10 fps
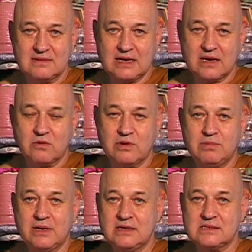that can
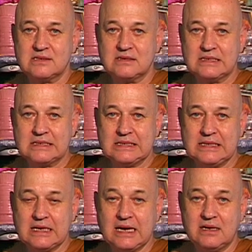replace
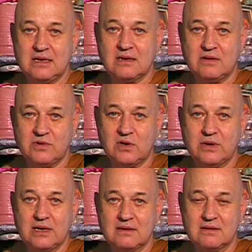the idea of
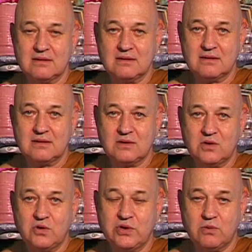knowing
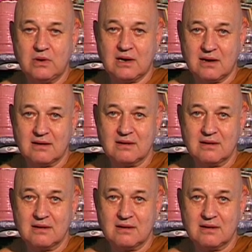who you are?